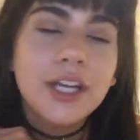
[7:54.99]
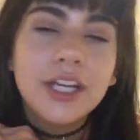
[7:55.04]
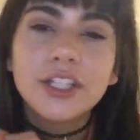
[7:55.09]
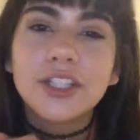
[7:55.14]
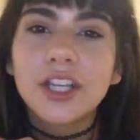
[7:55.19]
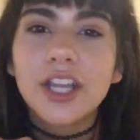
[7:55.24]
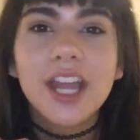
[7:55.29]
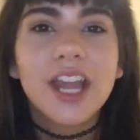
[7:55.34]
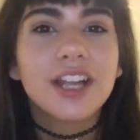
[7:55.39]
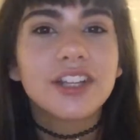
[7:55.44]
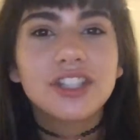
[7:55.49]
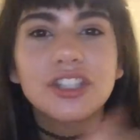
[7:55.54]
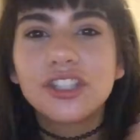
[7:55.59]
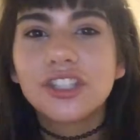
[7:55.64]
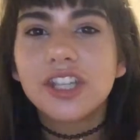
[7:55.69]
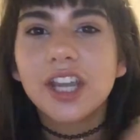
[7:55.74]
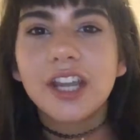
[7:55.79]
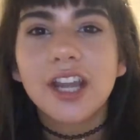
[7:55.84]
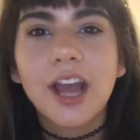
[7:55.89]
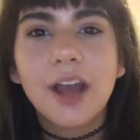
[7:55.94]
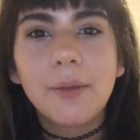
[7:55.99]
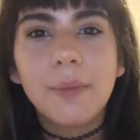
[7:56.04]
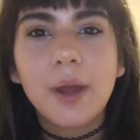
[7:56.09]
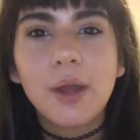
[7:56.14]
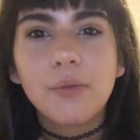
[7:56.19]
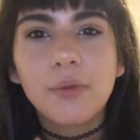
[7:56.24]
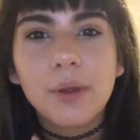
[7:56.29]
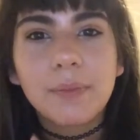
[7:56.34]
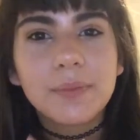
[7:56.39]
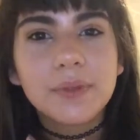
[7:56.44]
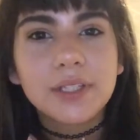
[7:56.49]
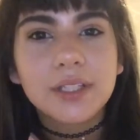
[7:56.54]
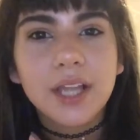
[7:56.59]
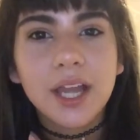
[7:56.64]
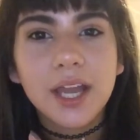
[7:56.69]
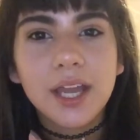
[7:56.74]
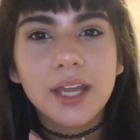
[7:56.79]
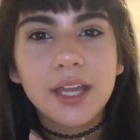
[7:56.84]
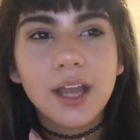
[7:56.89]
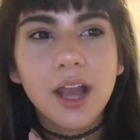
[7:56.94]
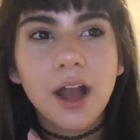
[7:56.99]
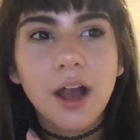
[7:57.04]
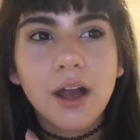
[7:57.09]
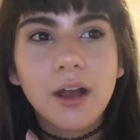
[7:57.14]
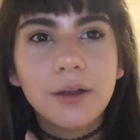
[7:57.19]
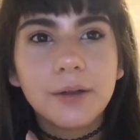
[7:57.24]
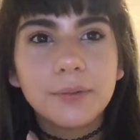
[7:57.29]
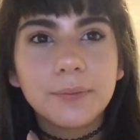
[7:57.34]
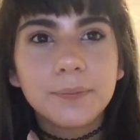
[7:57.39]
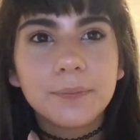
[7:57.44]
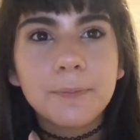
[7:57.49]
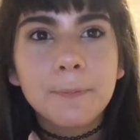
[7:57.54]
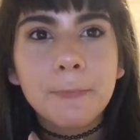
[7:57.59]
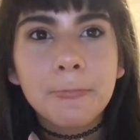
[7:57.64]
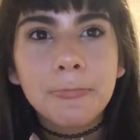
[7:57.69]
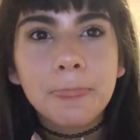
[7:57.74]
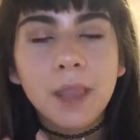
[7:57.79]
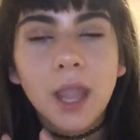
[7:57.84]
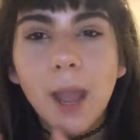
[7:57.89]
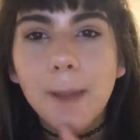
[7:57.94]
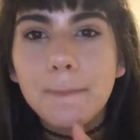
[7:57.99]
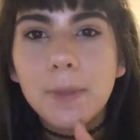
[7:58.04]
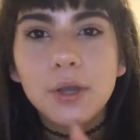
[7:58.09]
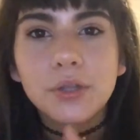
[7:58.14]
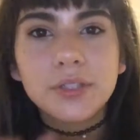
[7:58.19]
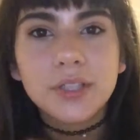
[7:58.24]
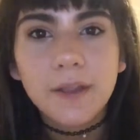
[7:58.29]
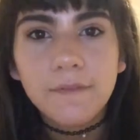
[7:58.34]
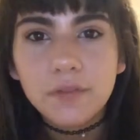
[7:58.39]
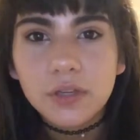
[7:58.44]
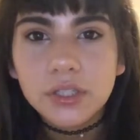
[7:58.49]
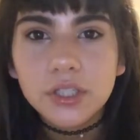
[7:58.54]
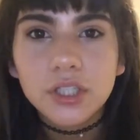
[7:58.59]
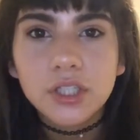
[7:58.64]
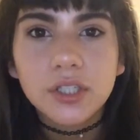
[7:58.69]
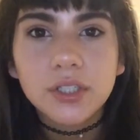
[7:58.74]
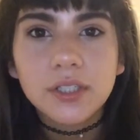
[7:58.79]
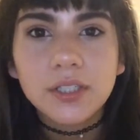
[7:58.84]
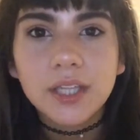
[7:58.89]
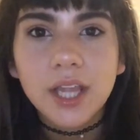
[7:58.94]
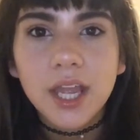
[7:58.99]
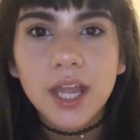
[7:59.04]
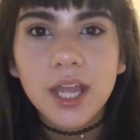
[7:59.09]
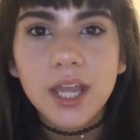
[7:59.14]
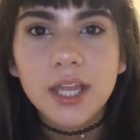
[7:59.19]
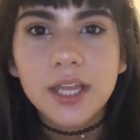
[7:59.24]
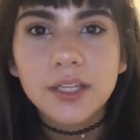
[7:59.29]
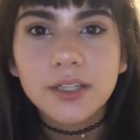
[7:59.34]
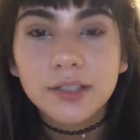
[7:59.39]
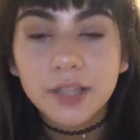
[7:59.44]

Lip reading: So yeah, just check out my website. I post every Tuesday.